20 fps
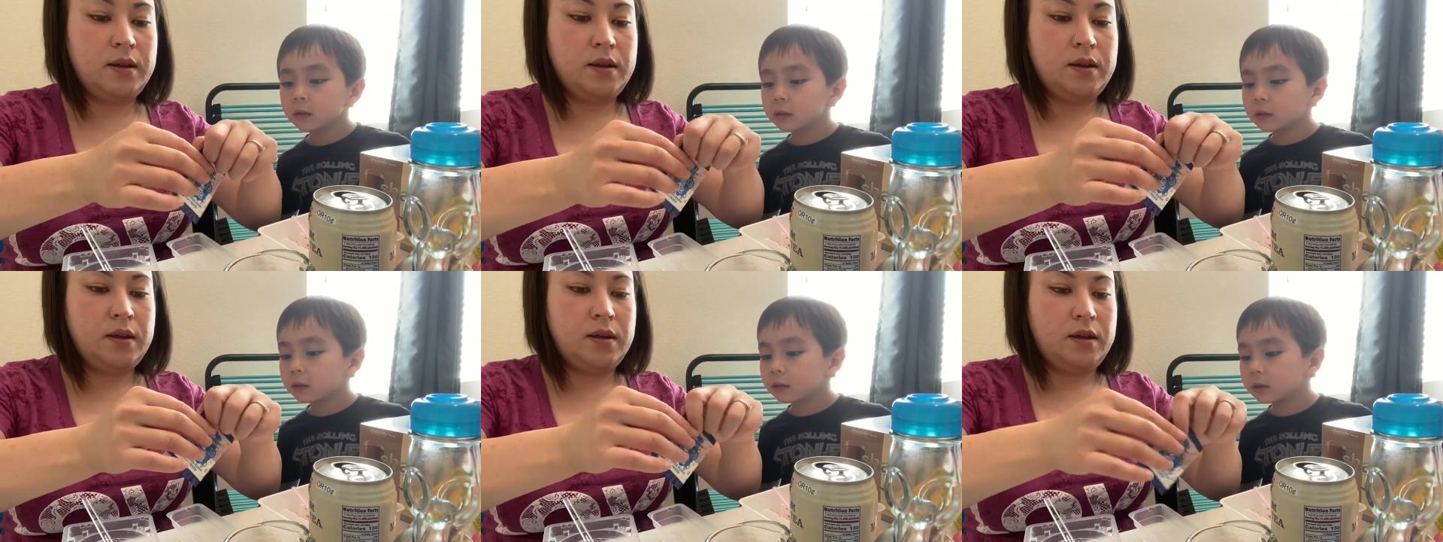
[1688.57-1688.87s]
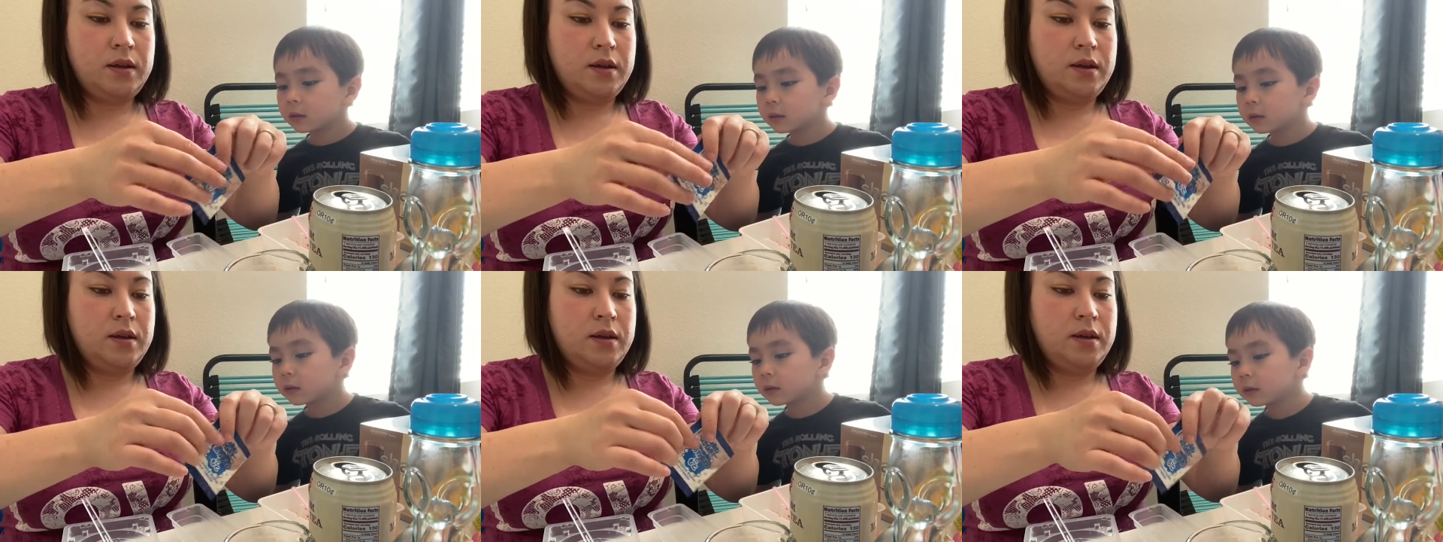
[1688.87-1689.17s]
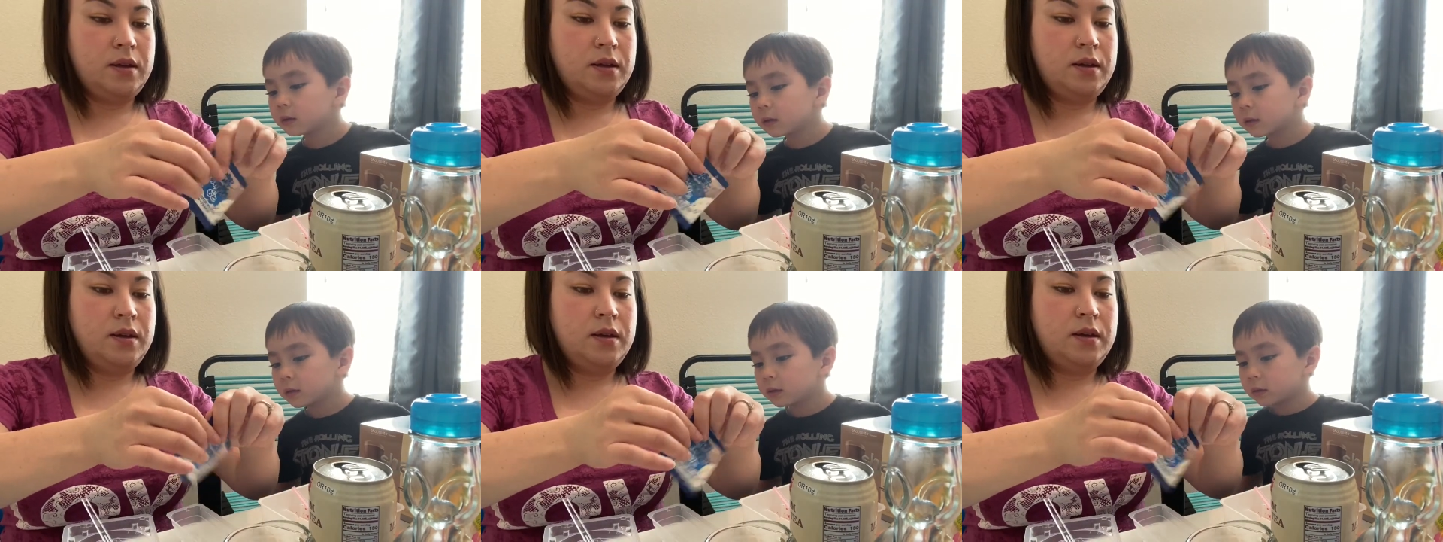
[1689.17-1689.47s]

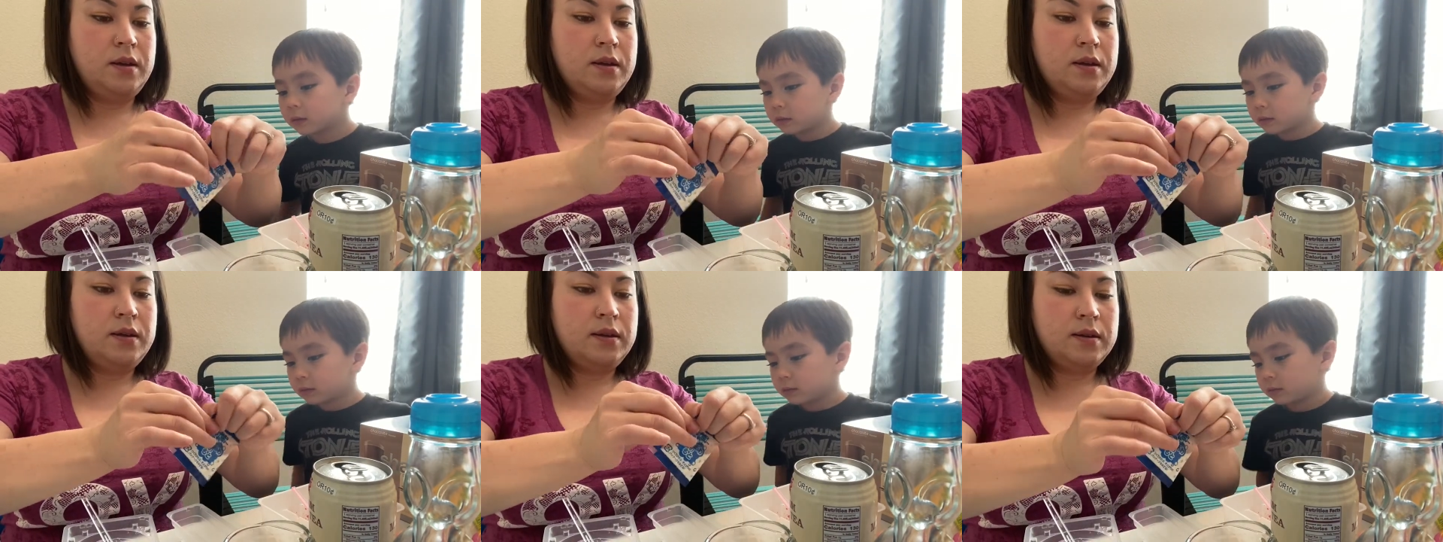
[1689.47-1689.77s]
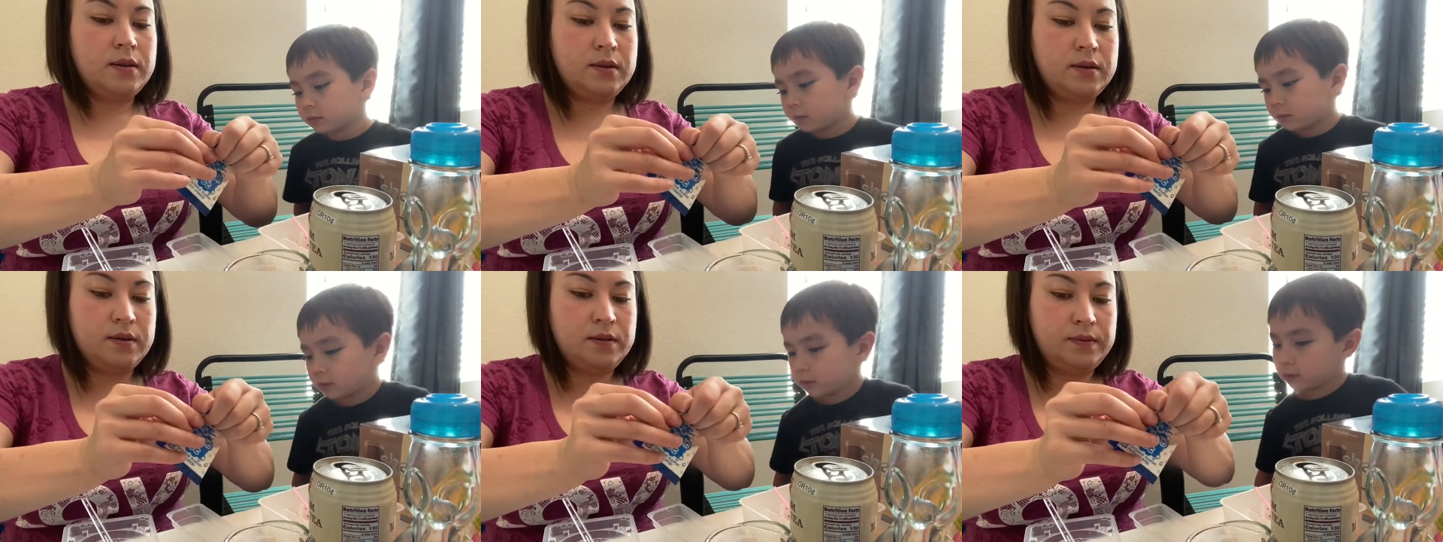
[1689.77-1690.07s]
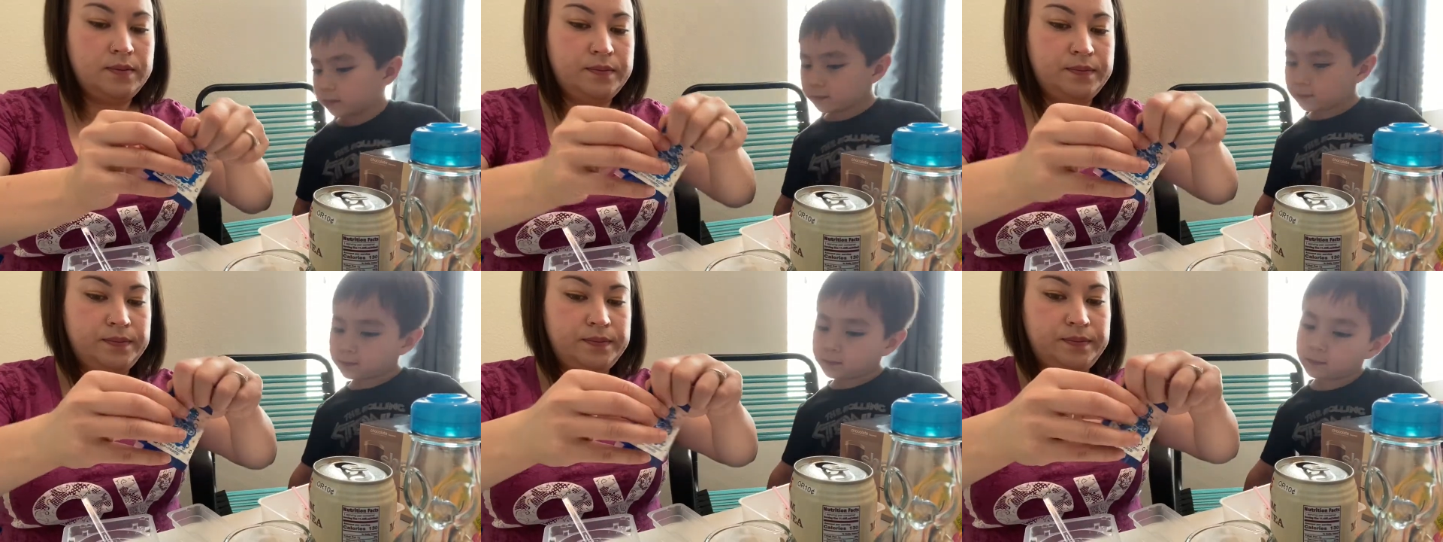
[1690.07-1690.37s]

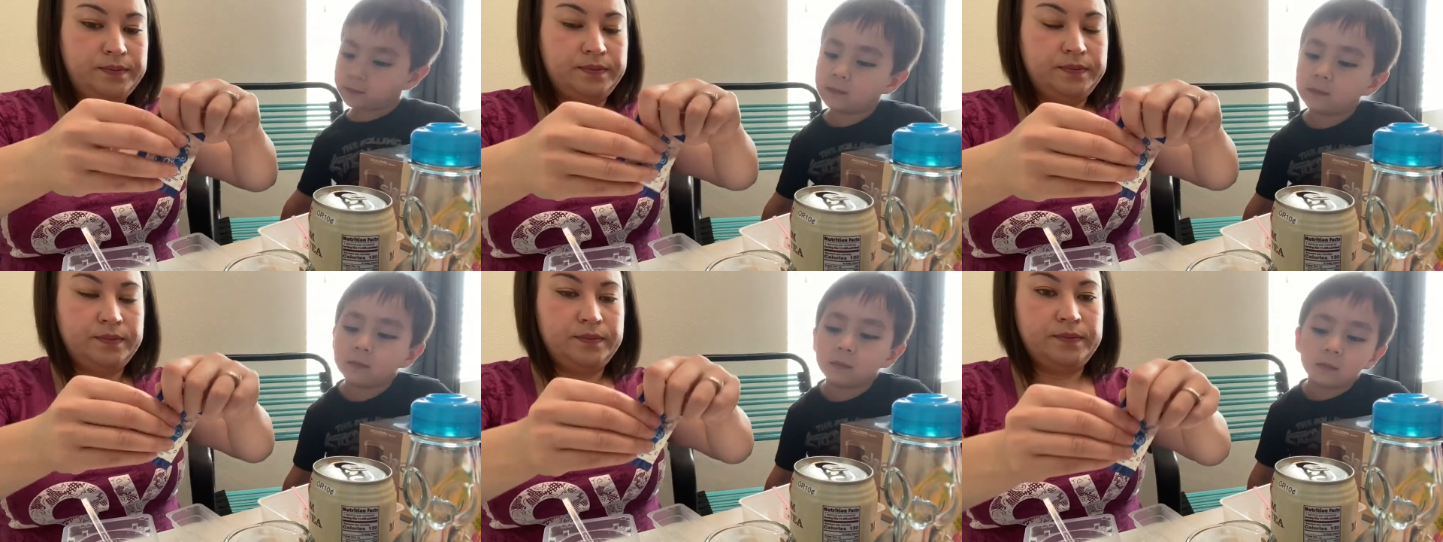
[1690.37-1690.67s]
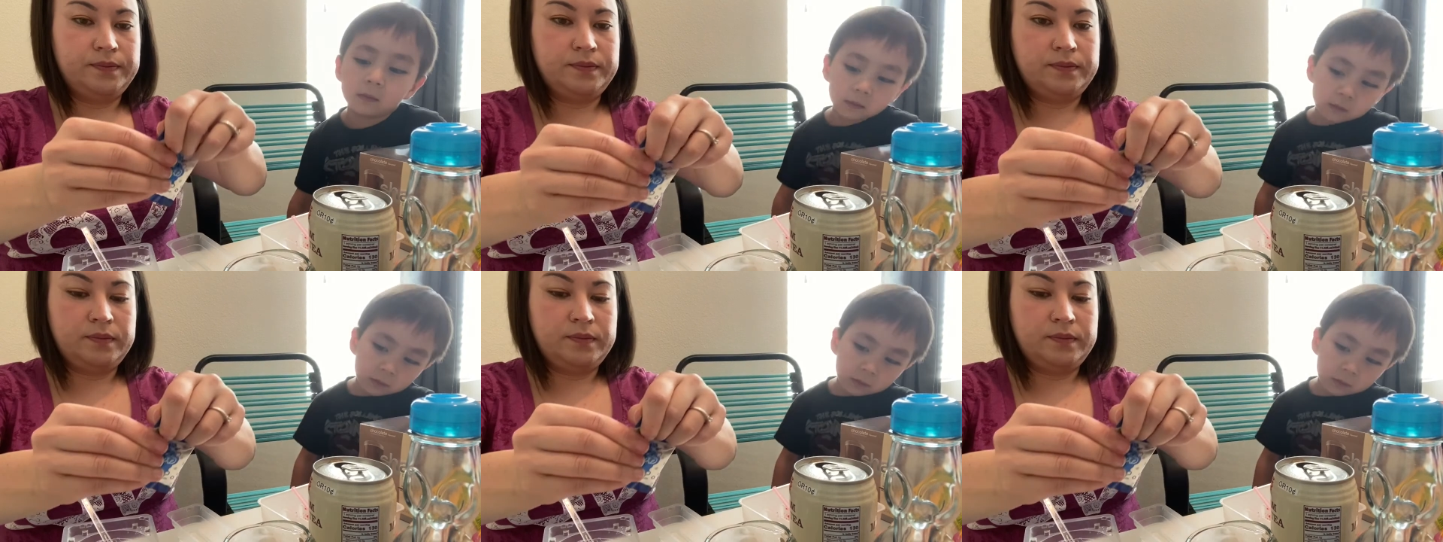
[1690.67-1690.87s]
(silence)